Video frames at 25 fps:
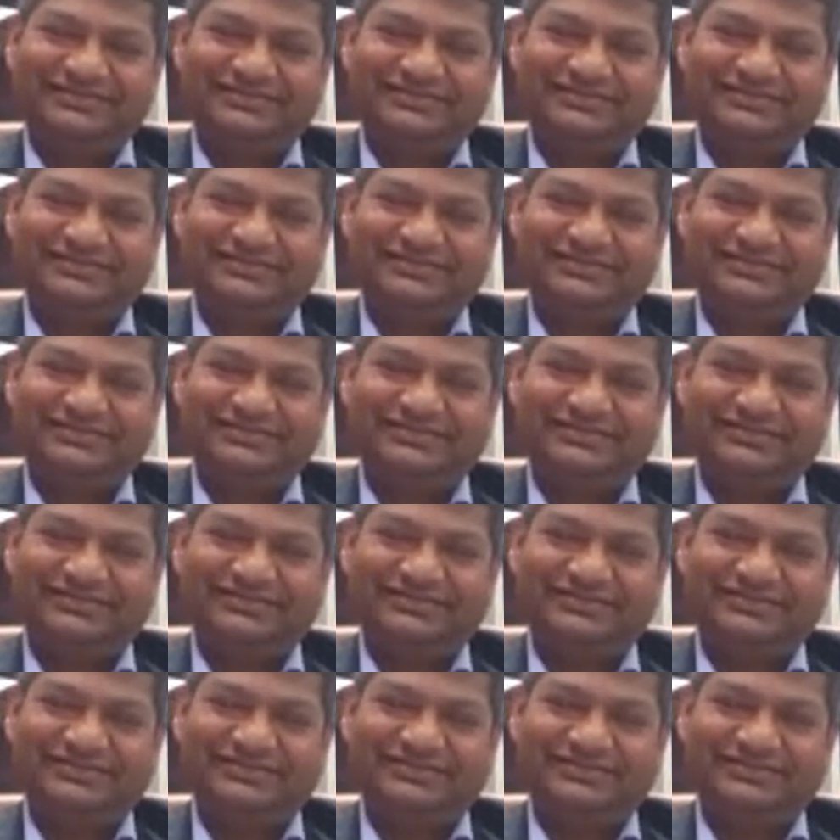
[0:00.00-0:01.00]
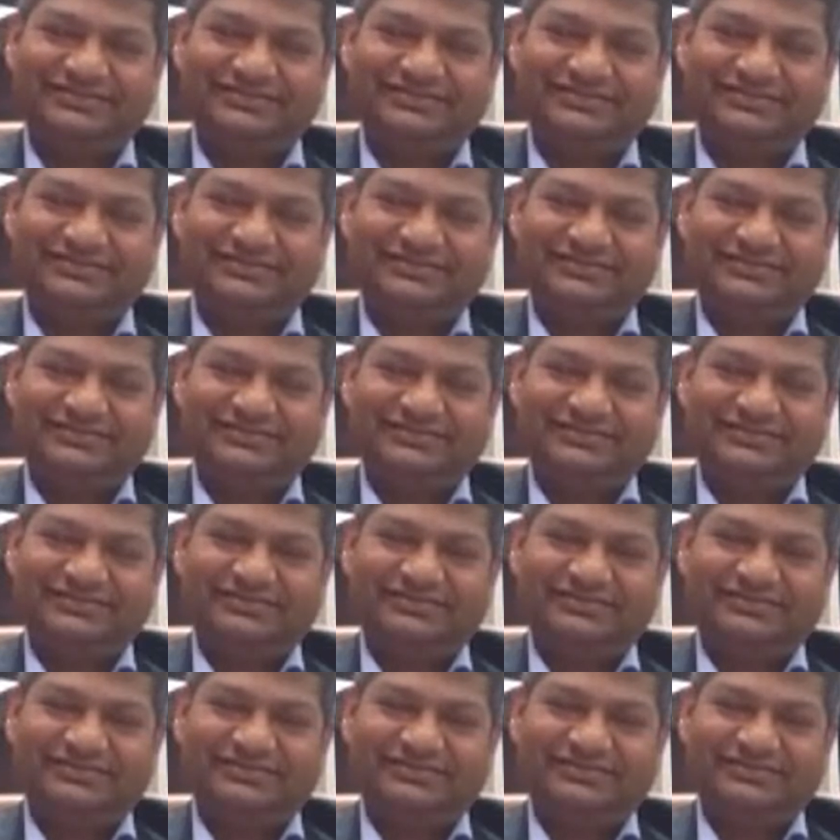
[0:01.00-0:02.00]

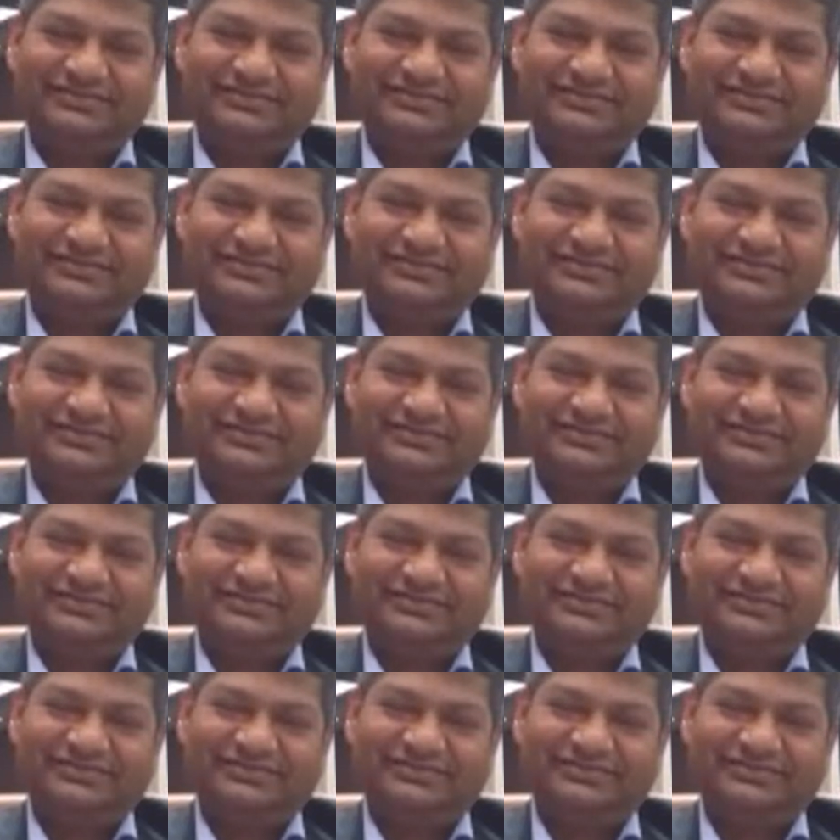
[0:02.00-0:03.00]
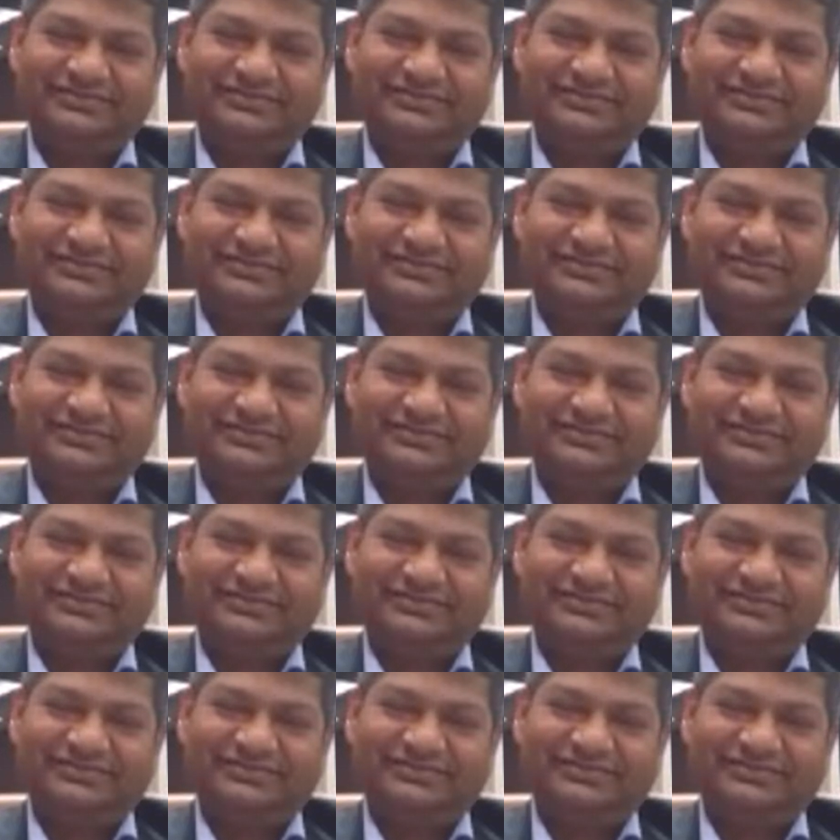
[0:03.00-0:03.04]
(not speaking)